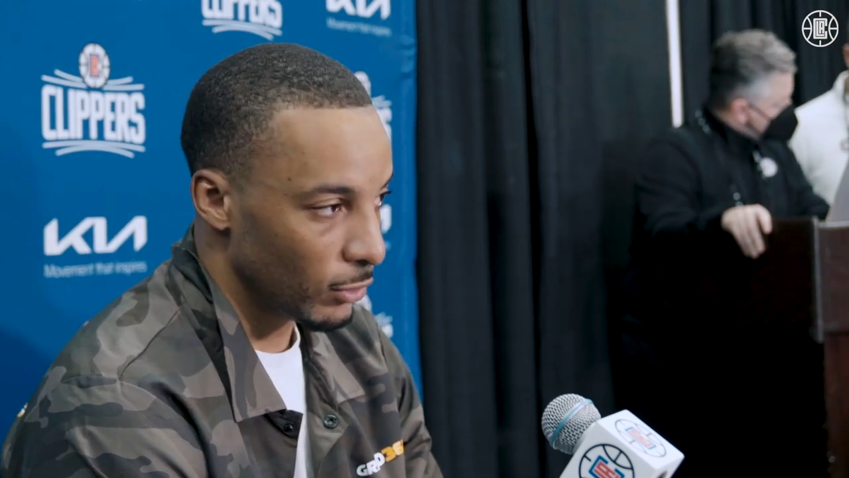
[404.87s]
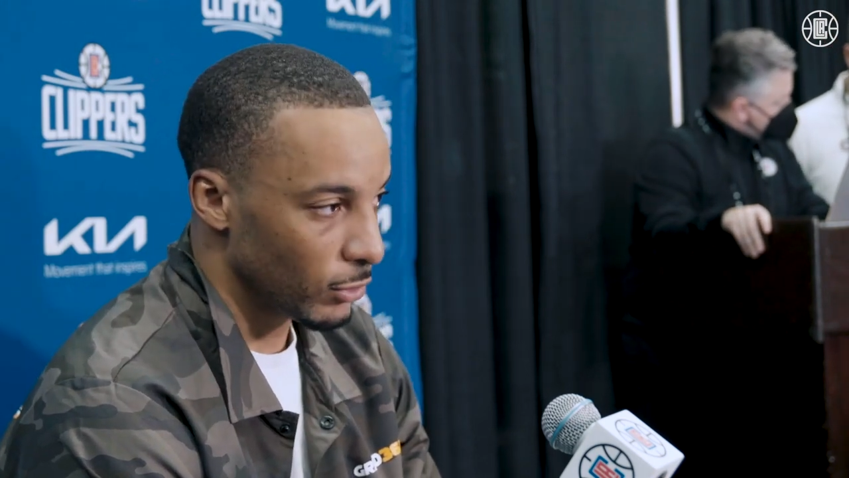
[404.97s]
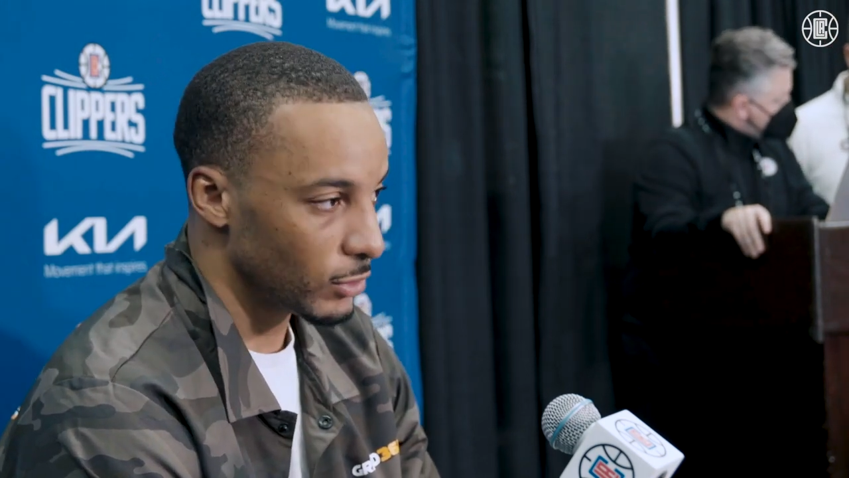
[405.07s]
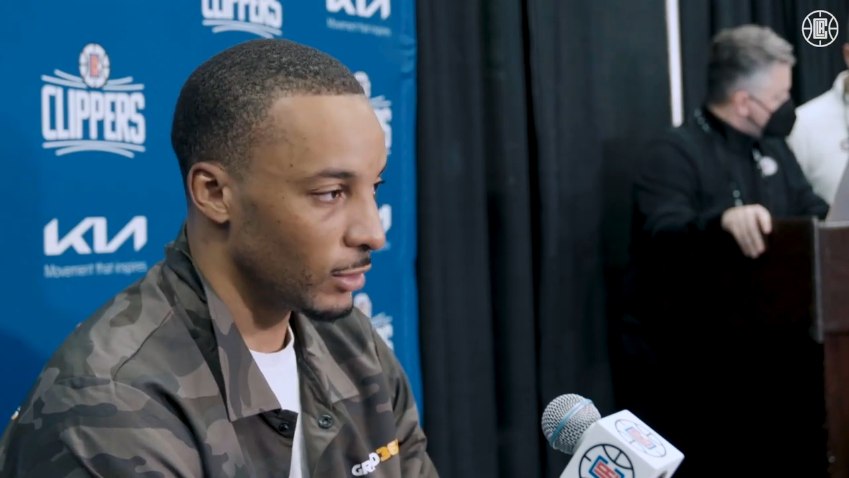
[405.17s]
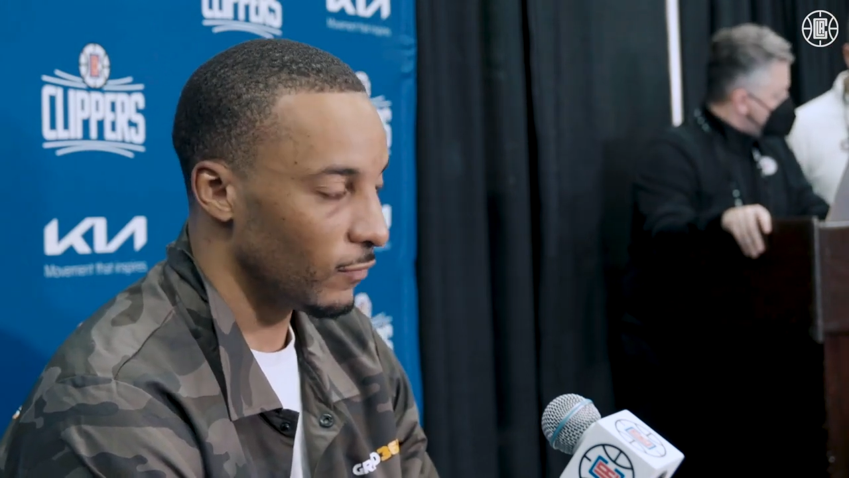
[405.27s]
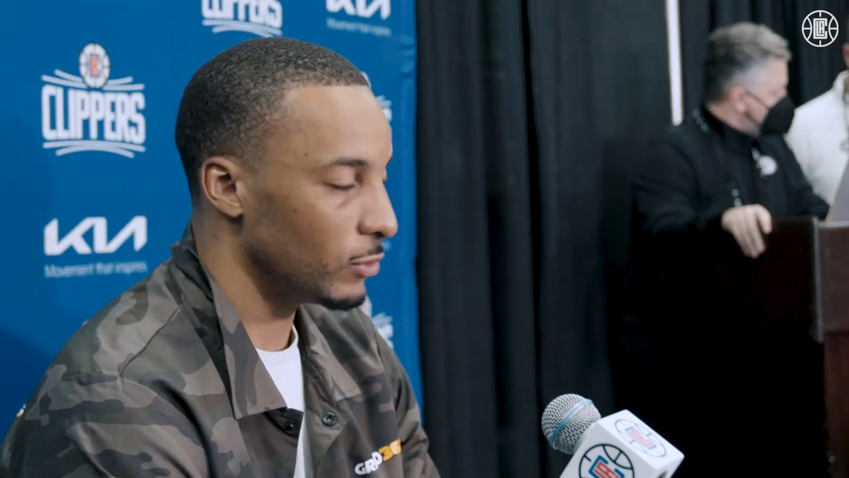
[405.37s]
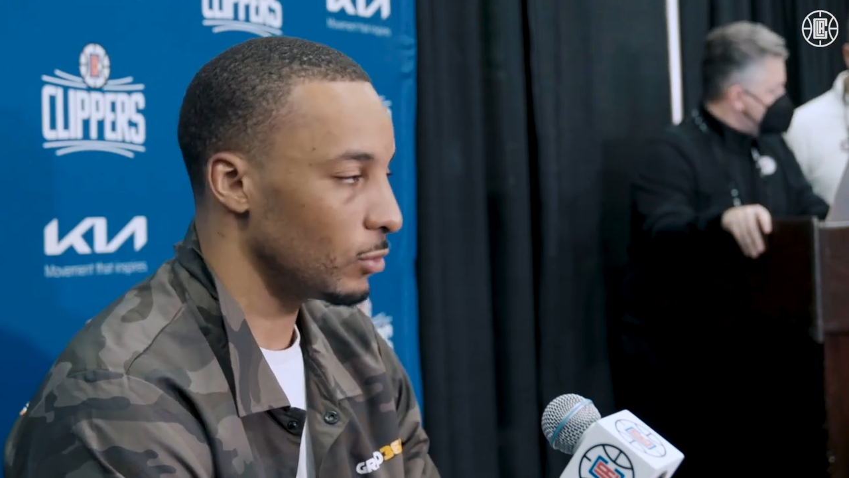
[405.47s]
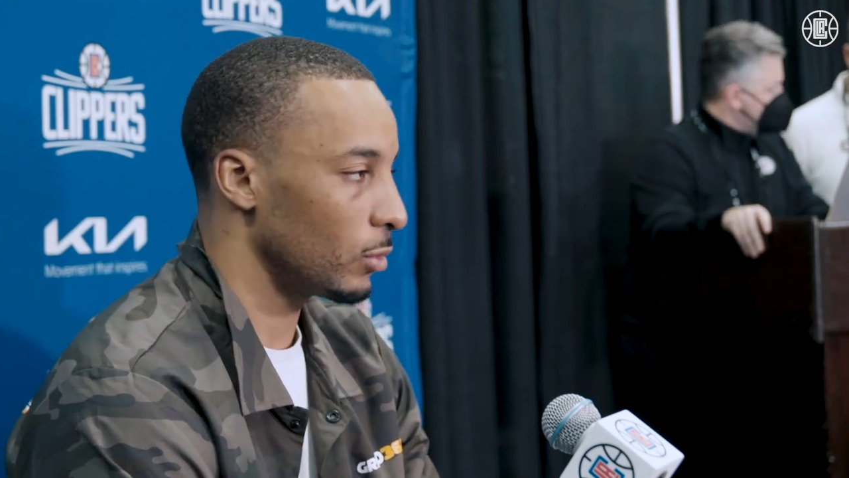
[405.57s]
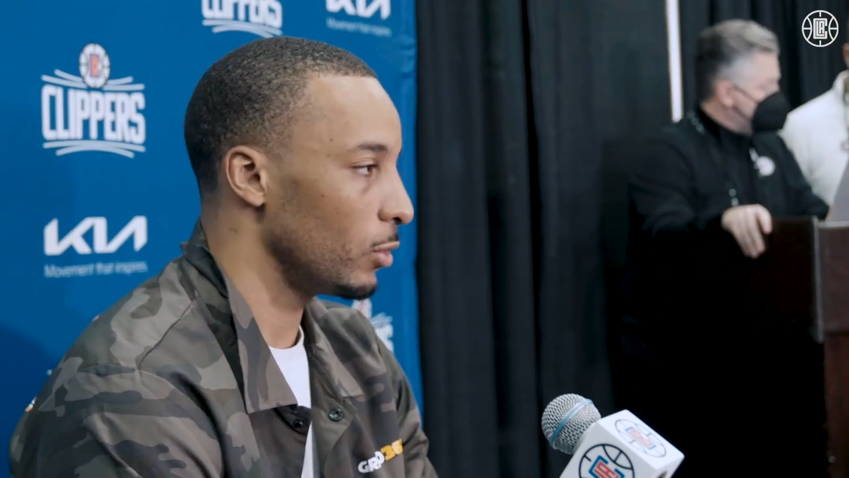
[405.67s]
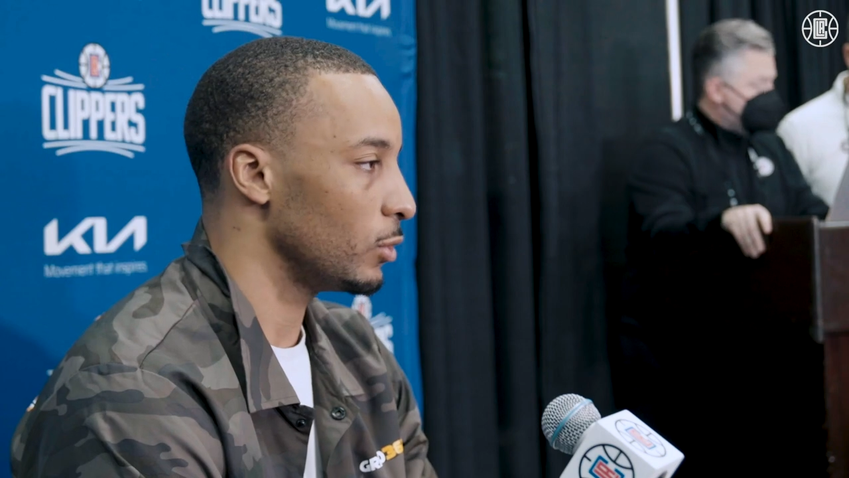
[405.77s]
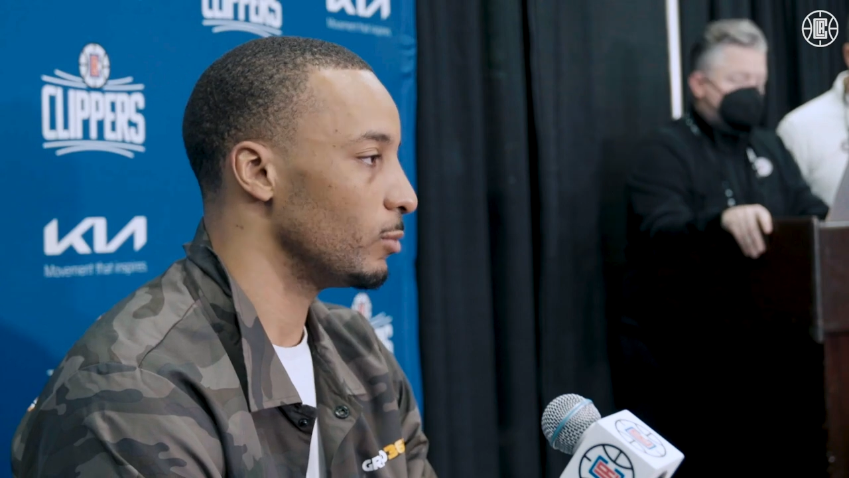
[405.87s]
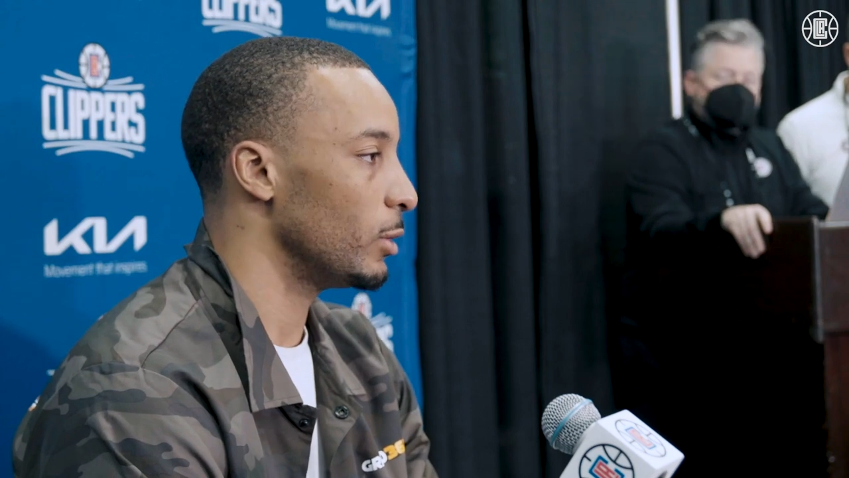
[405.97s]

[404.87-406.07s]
those individual goals,